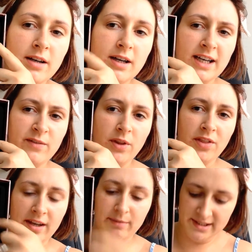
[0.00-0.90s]
I have one
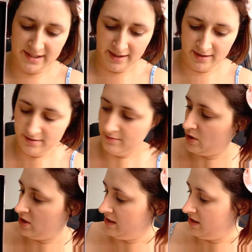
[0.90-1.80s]
thing missing,
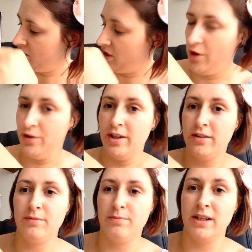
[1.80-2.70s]
which is the toner,
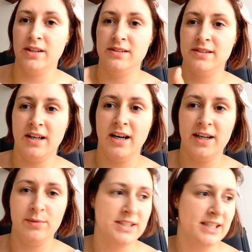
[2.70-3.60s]
because I was